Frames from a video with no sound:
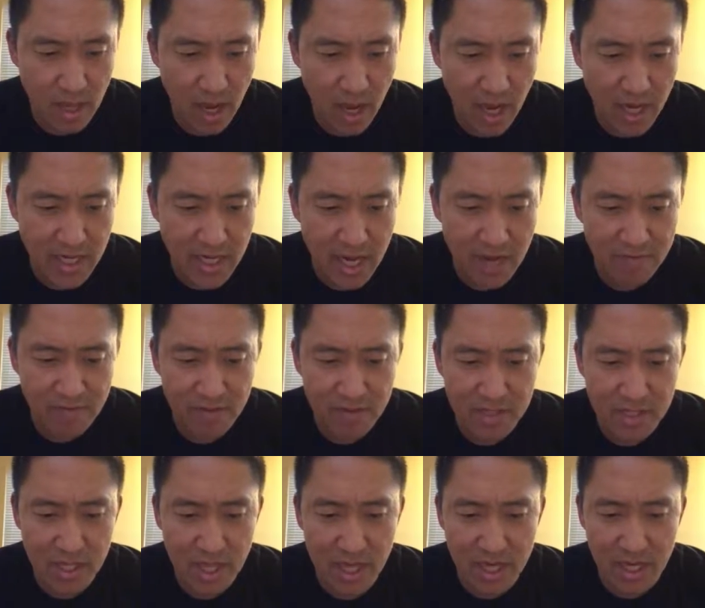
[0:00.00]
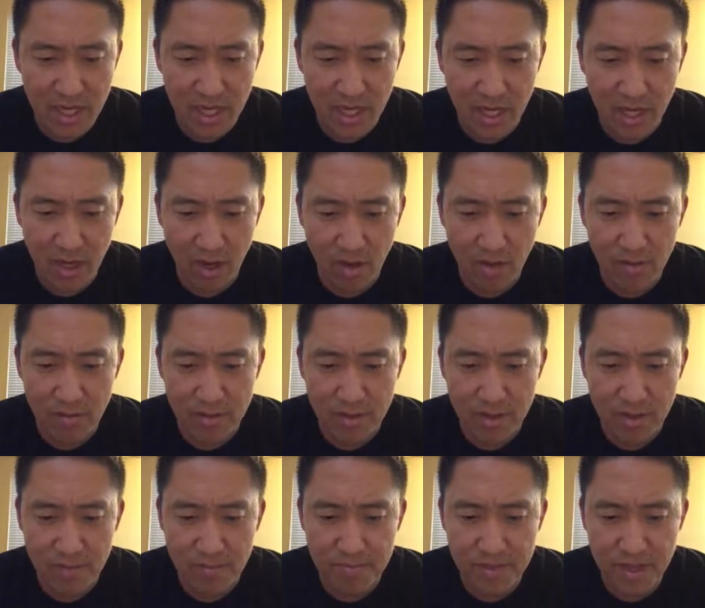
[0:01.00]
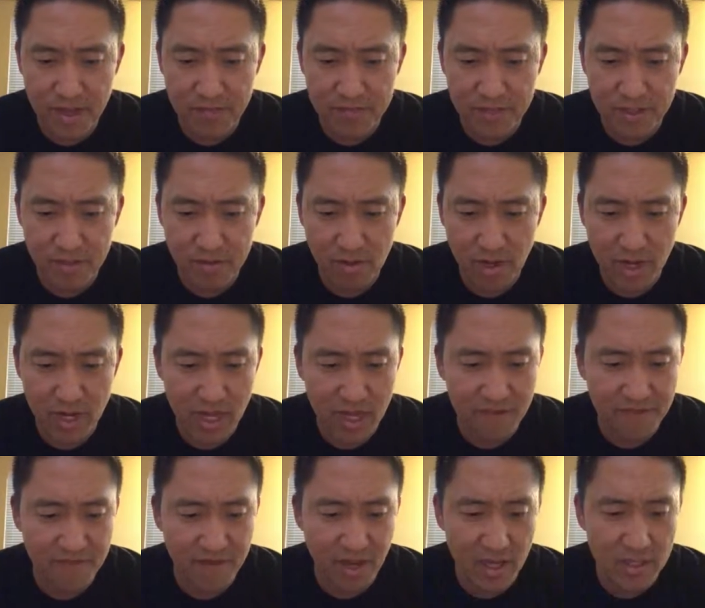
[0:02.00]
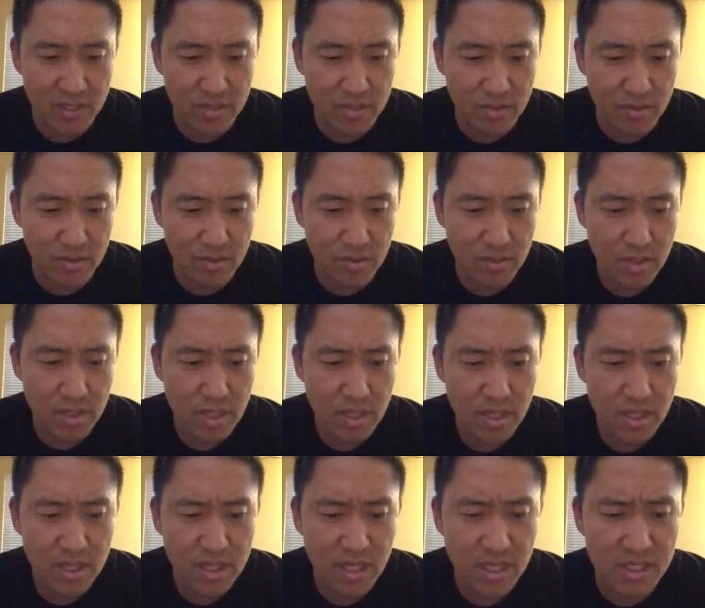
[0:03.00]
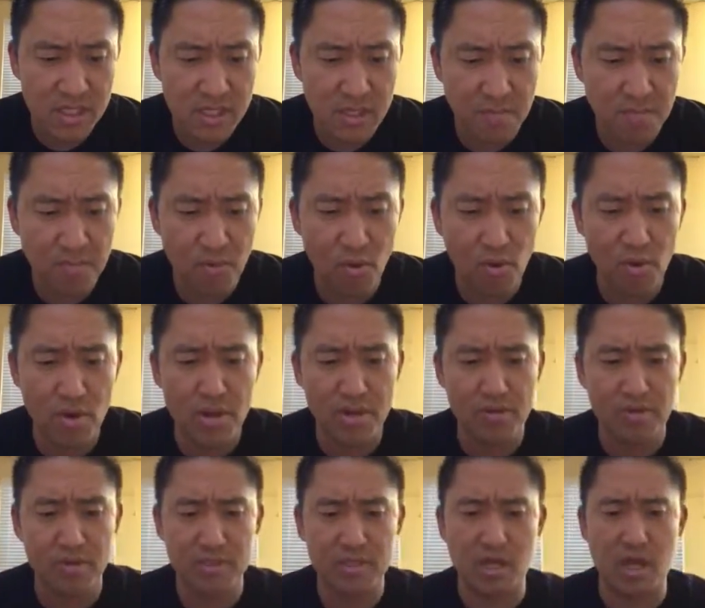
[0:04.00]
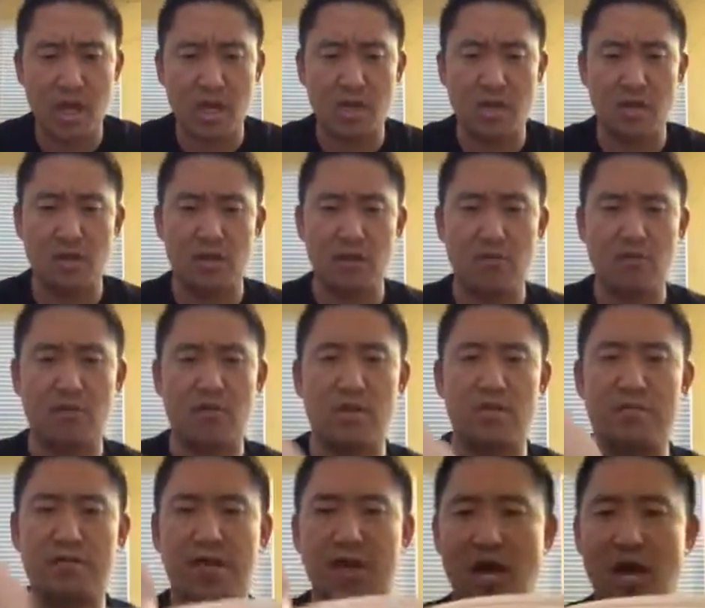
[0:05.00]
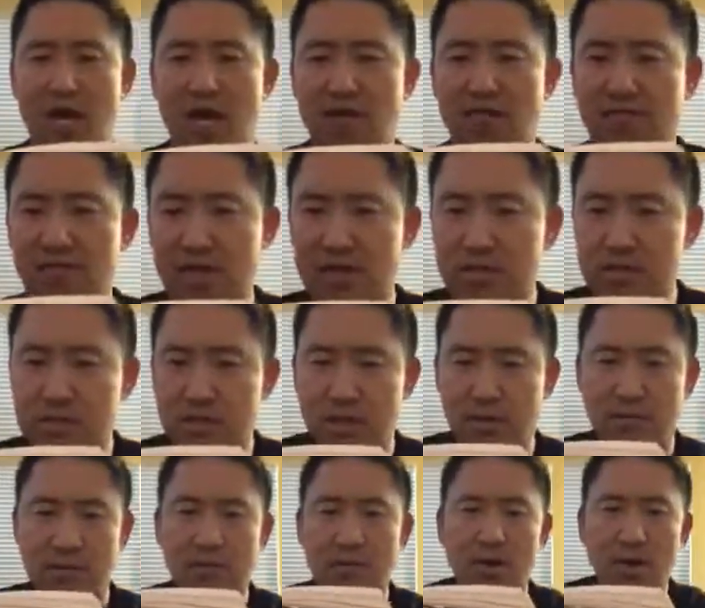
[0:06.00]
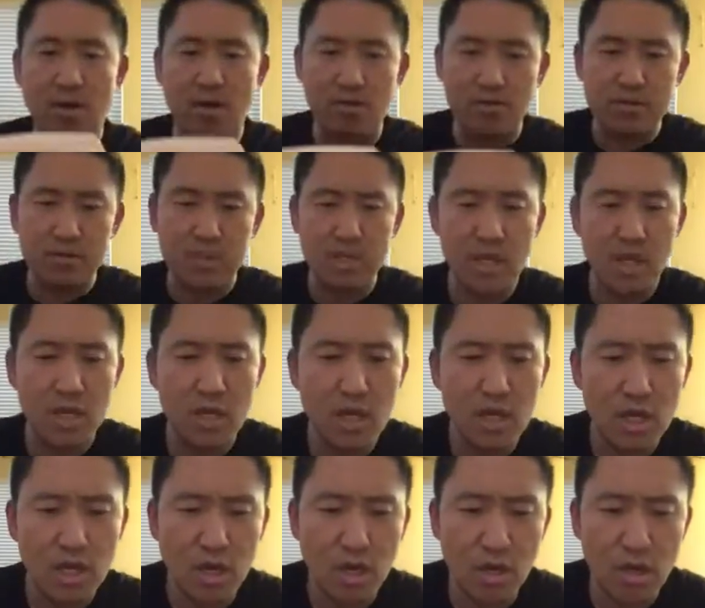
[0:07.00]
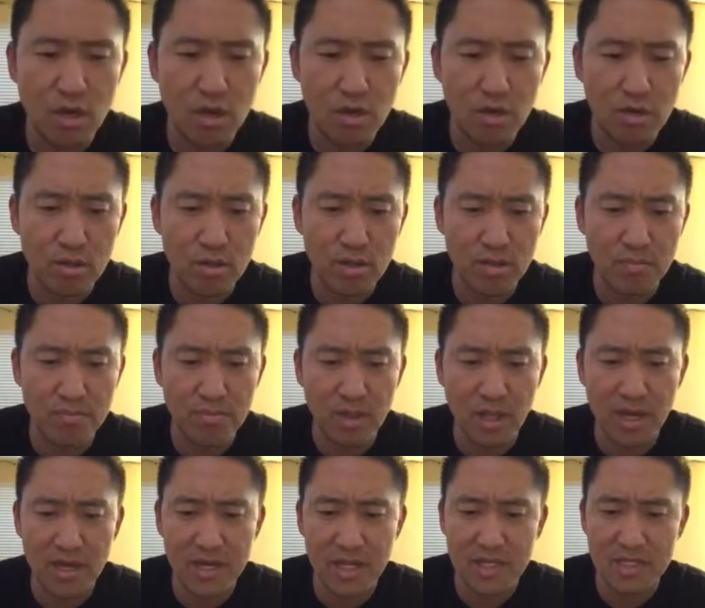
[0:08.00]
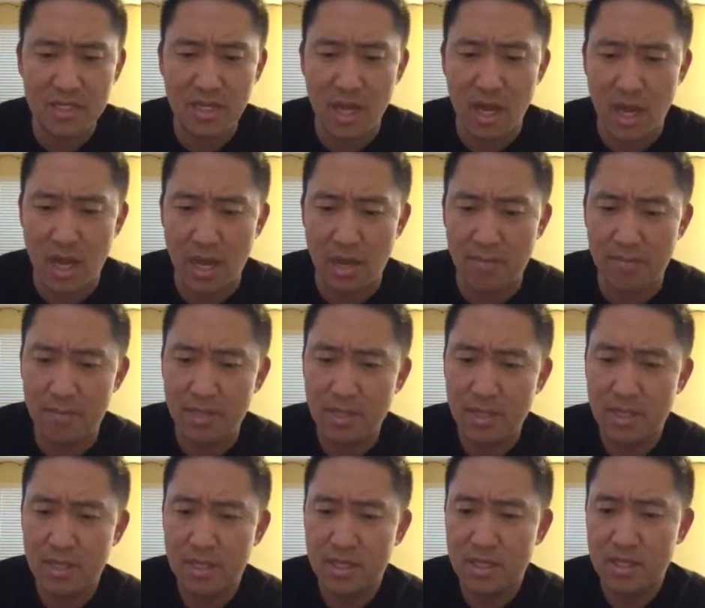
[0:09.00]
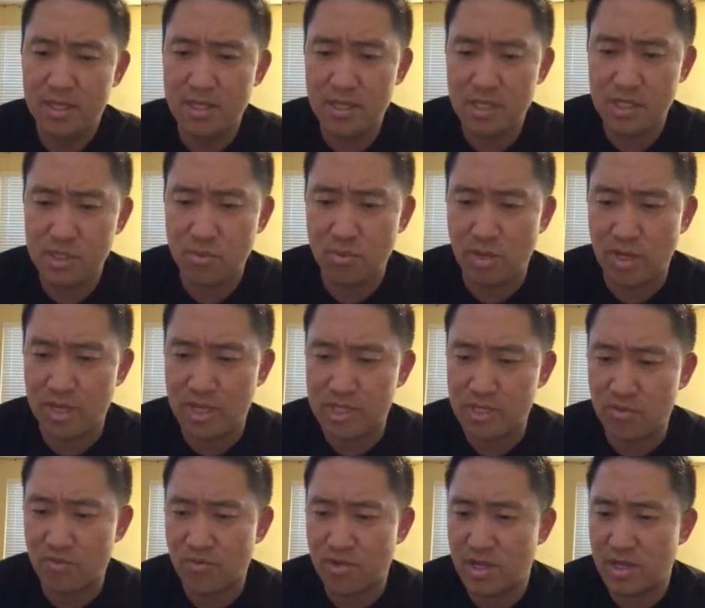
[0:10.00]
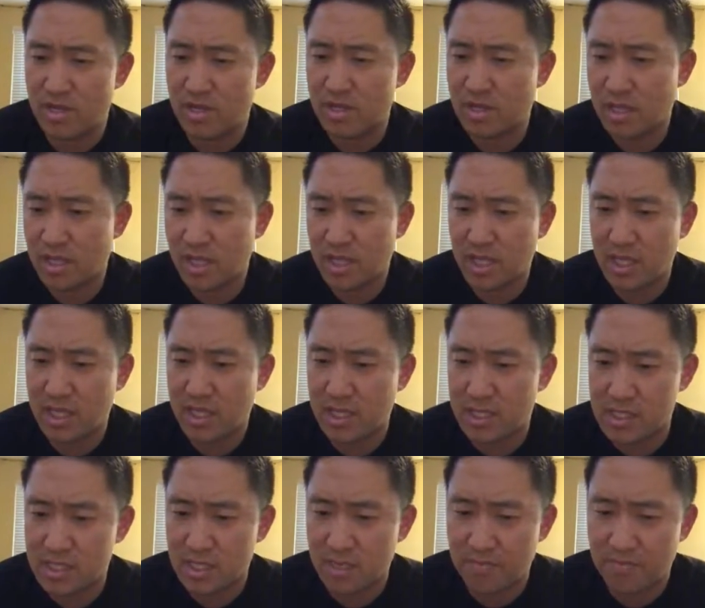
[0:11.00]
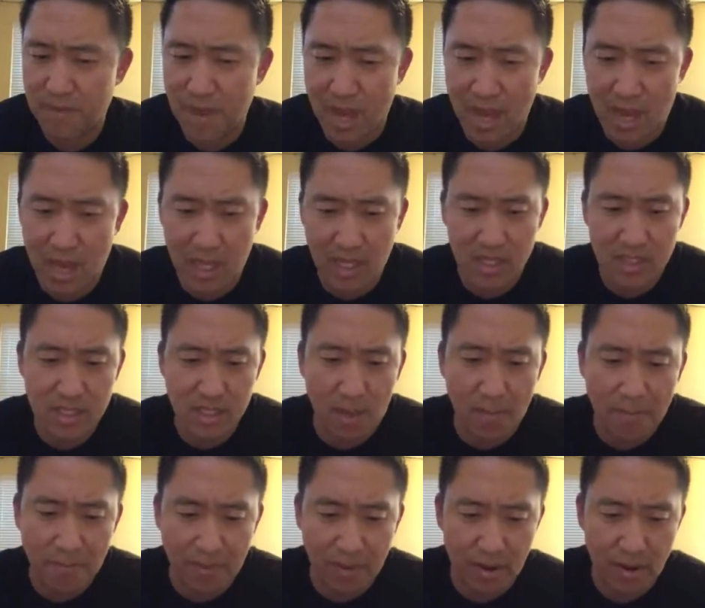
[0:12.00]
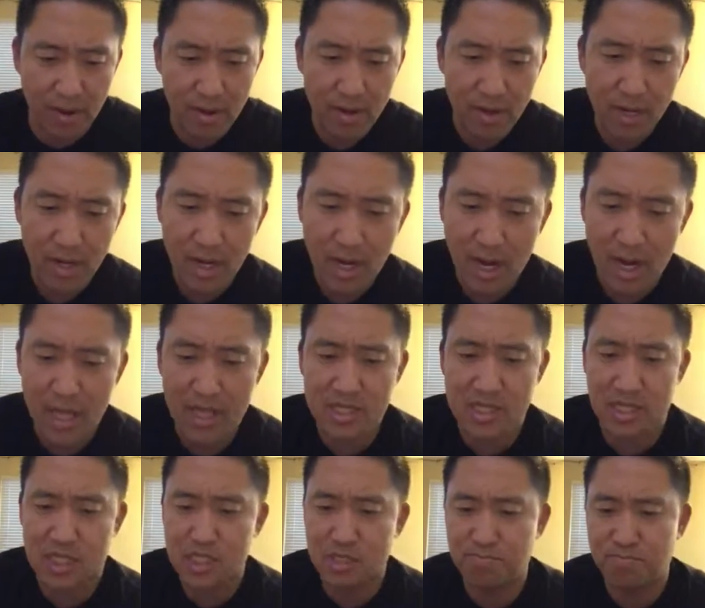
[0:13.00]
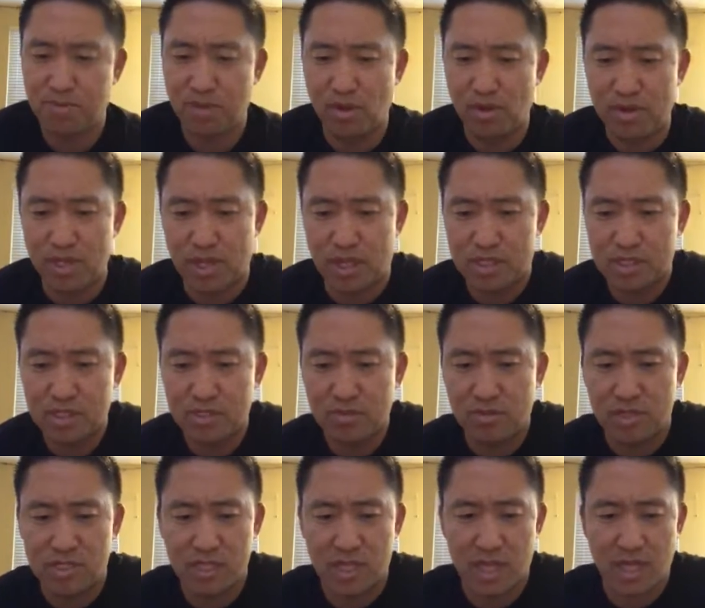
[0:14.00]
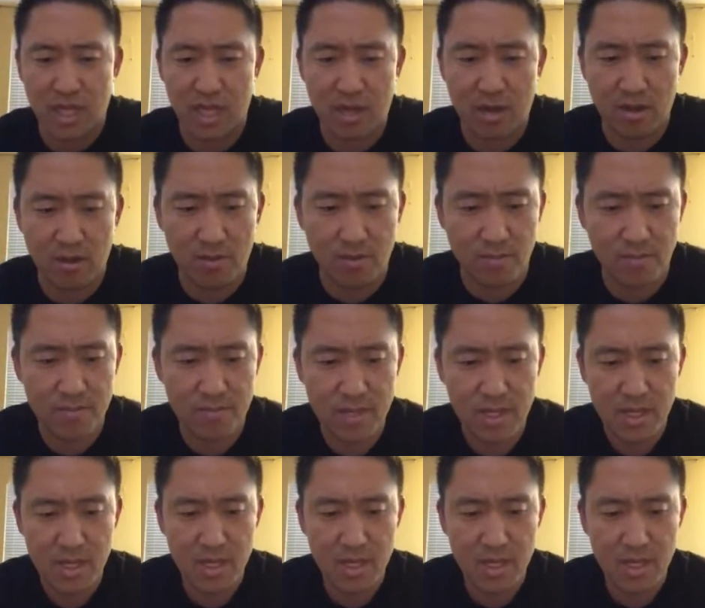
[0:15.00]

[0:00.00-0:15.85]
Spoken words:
I never's letting it go, the BFG cried. If I do, then some poor little toddler will be having some most curdle-blooding time. This one is a real kissy bag thumper. I is exploding as soon as I get home.